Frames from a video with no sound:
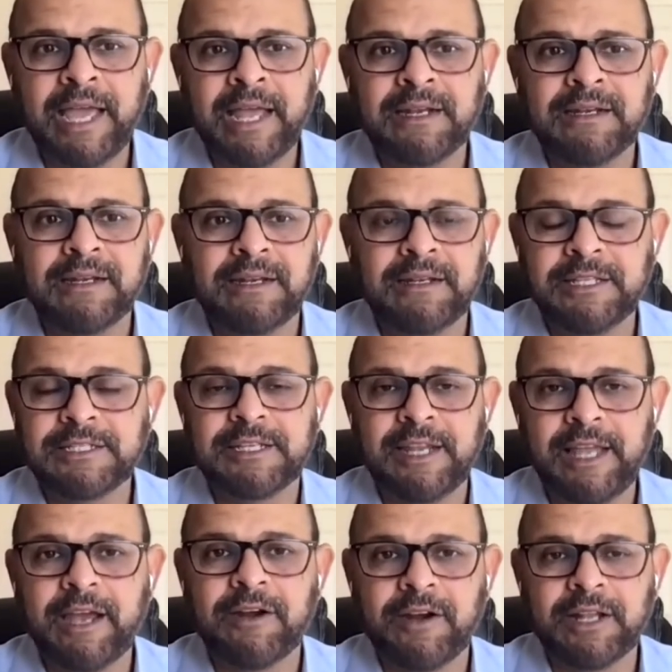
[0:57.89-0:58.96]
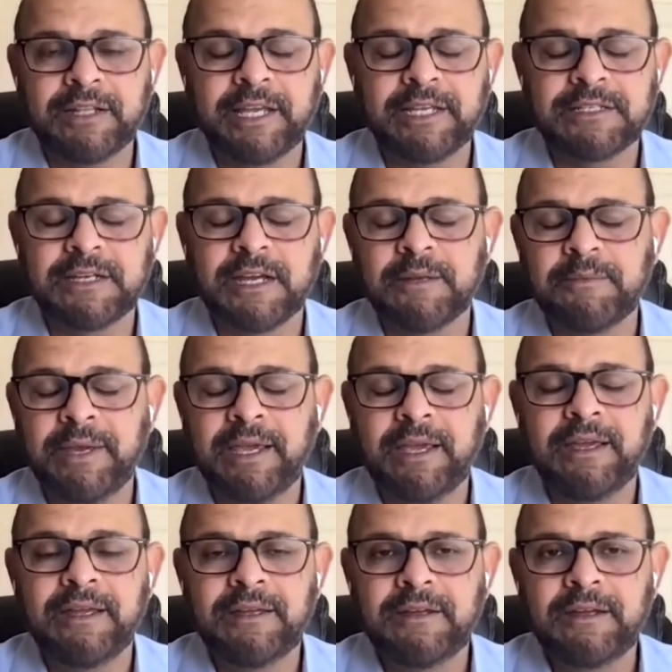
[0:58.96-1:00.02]
And this layer, I think, is going to
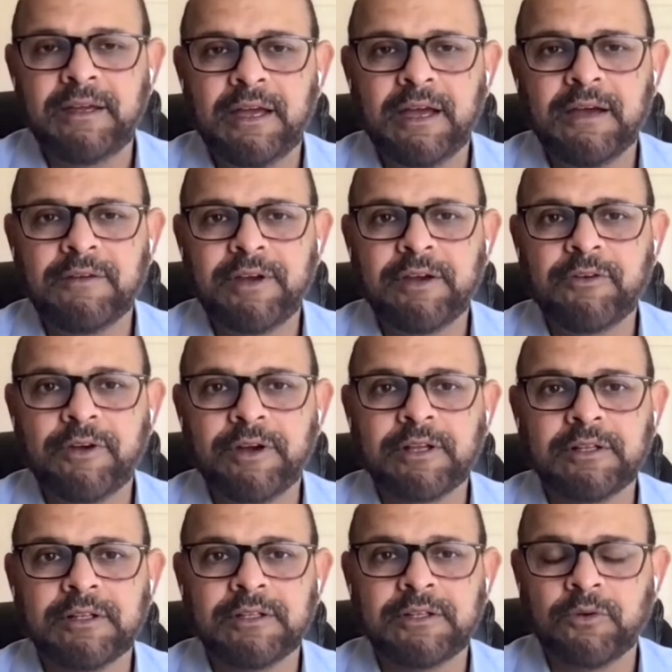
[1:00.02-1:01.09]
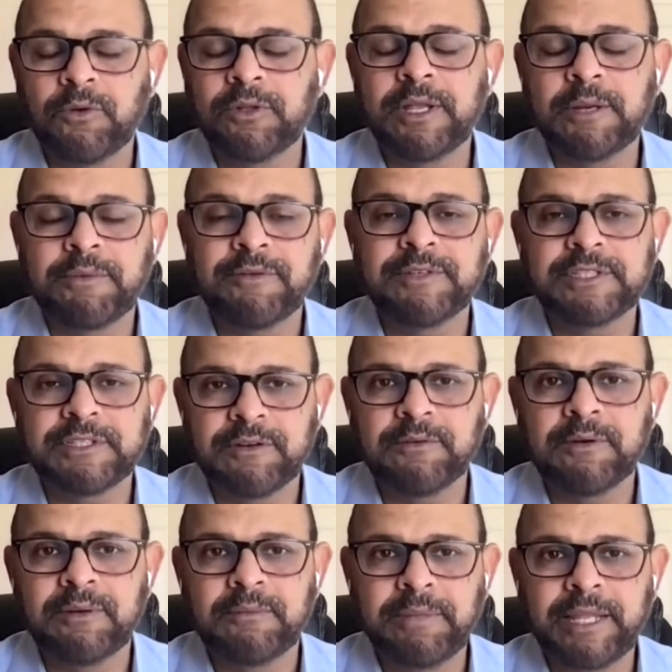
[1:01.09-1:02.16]
be uh, very critical, the role that
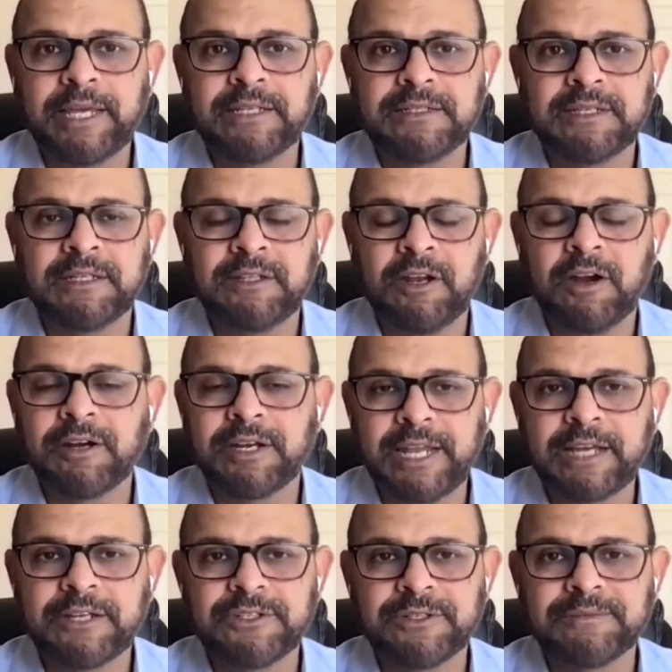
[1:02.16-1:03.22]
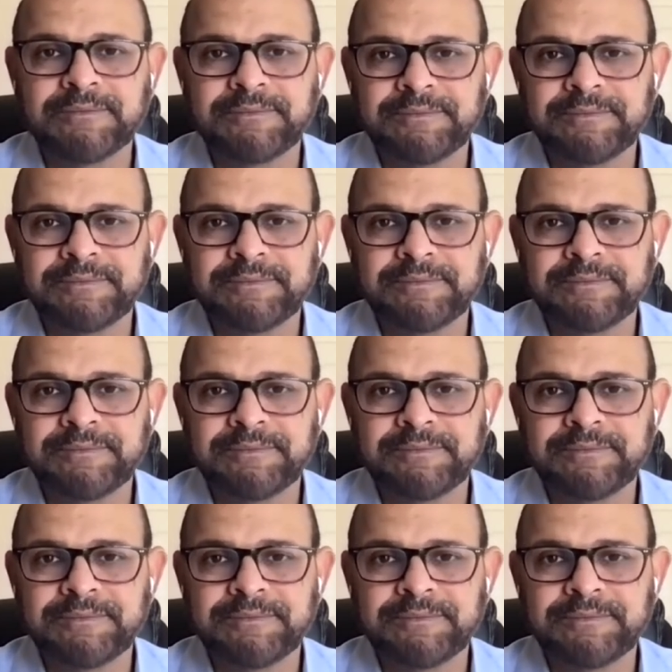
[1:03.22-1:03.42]
Privacera plays in the architecture.